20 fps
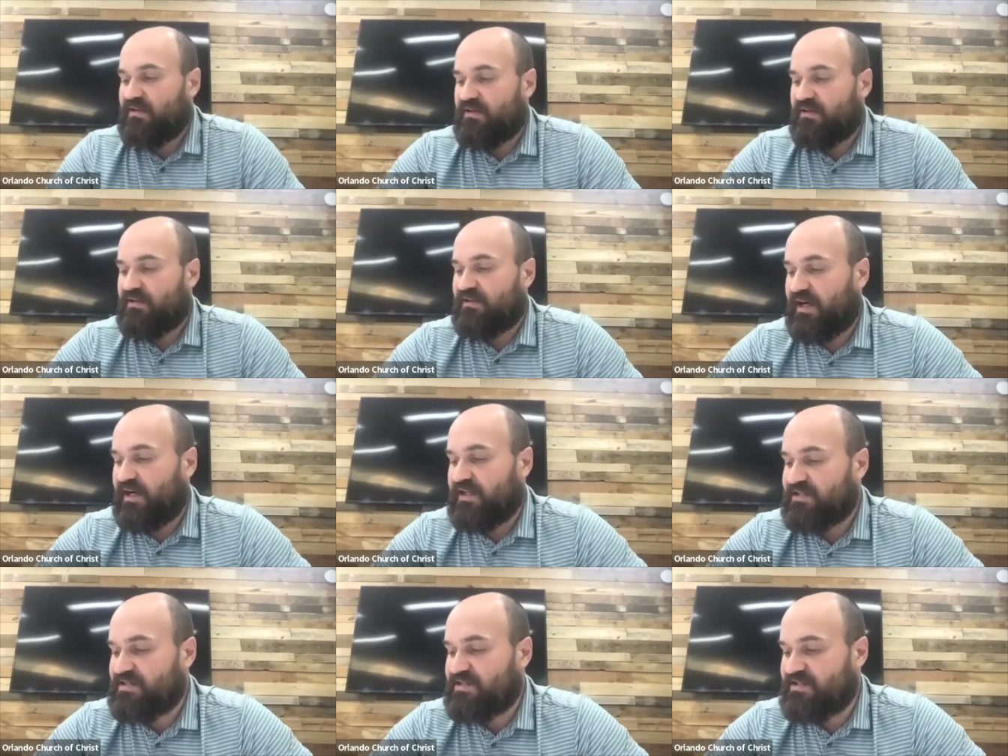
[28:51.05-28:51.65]

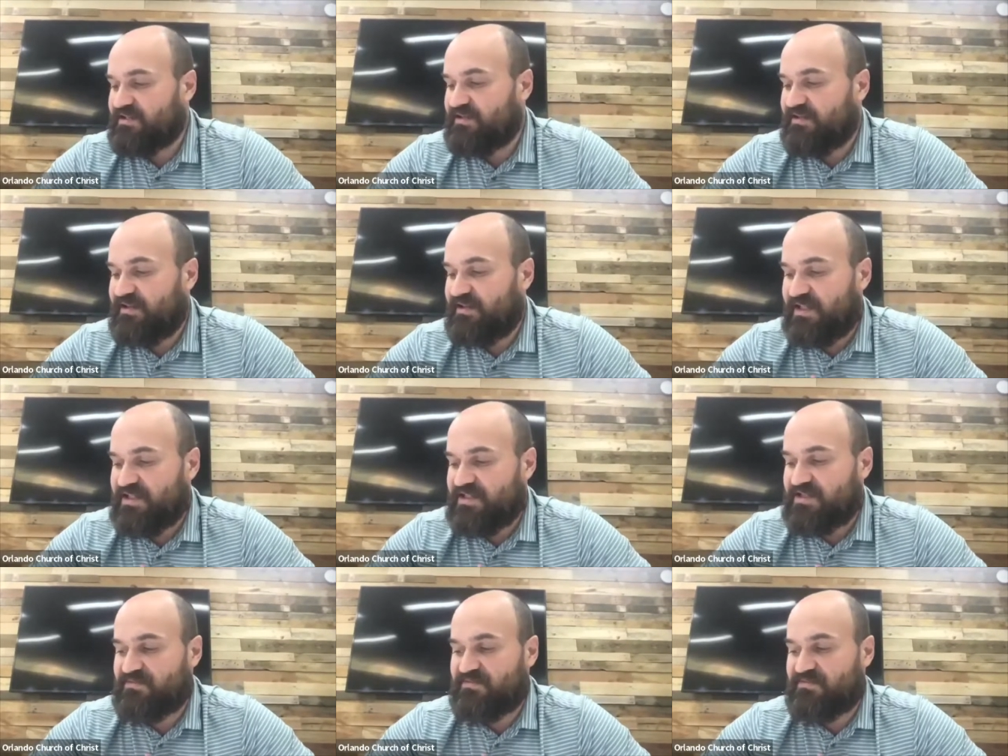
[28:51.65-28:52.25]
that's
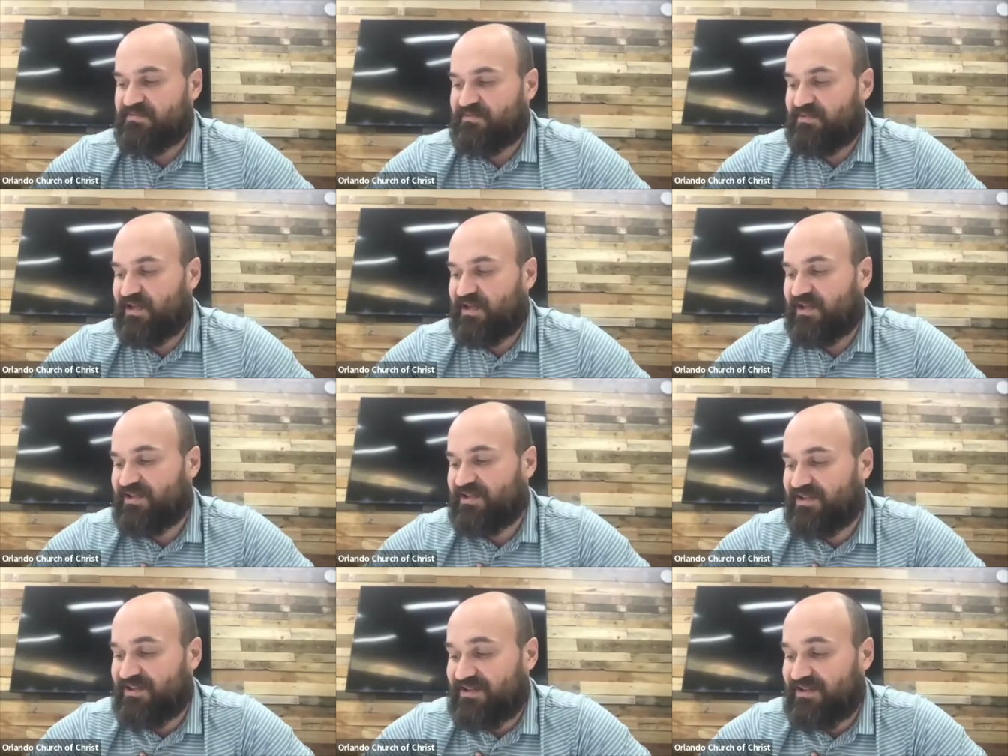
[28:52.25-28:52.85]
that's
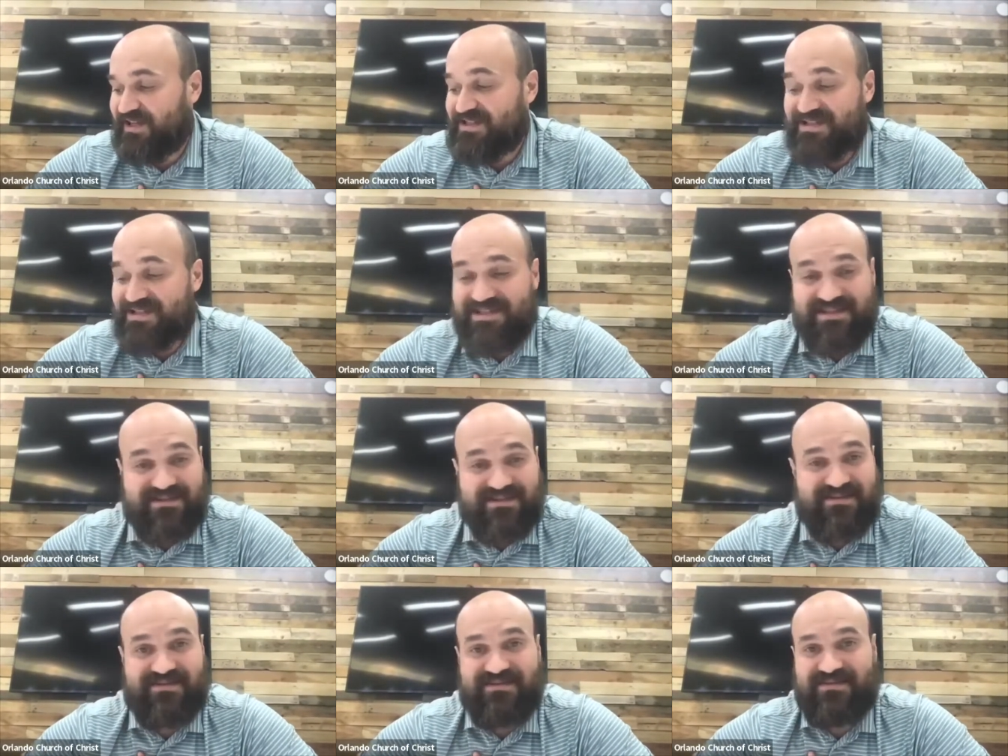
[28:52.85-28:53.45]
that's
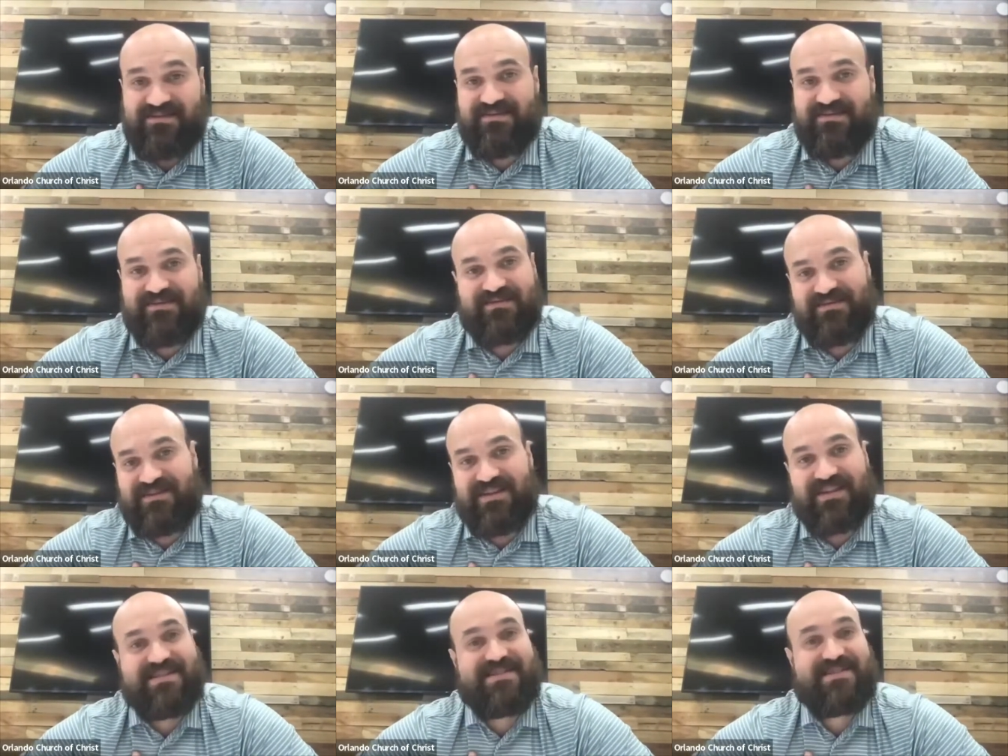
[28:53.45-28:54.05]

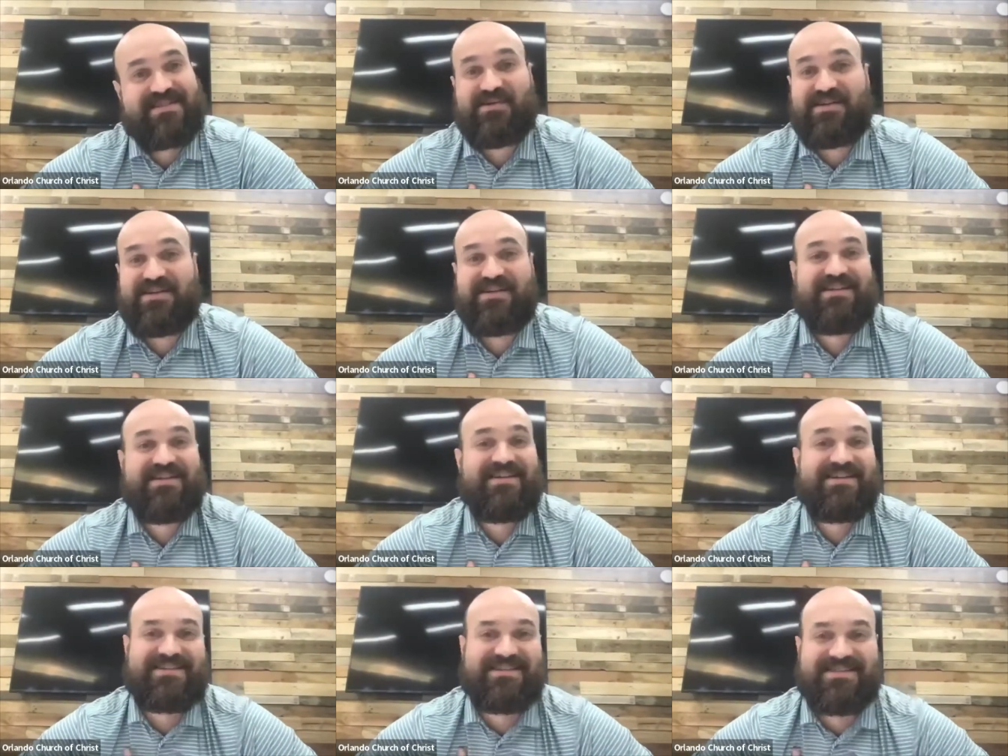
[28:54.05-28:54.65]
that's what it
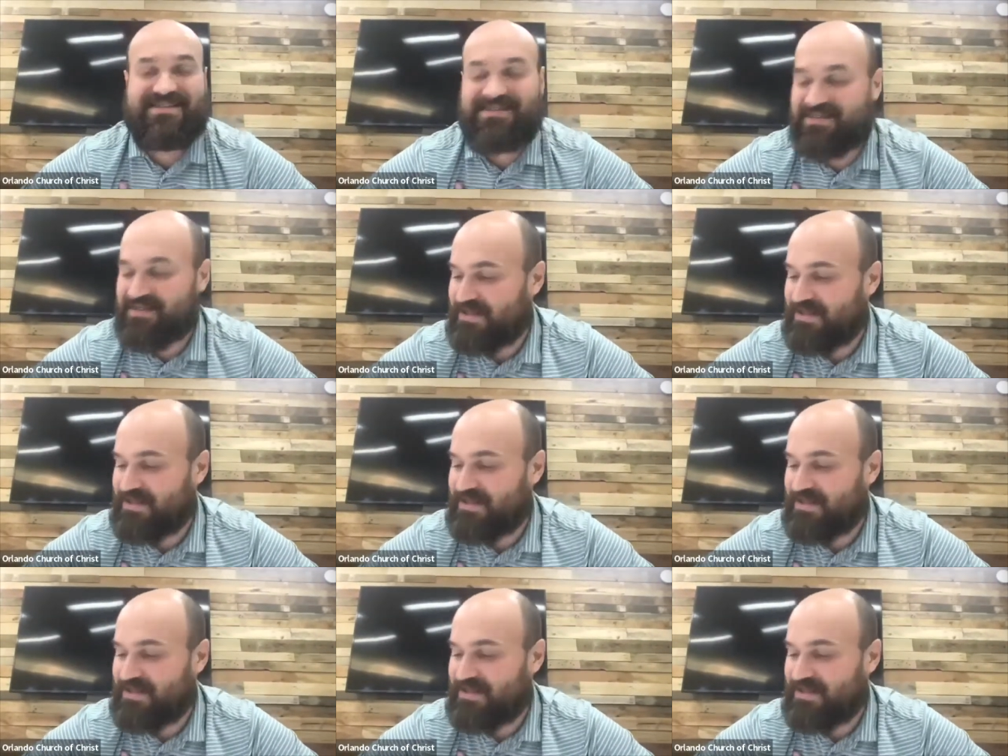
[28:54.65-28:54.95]
is.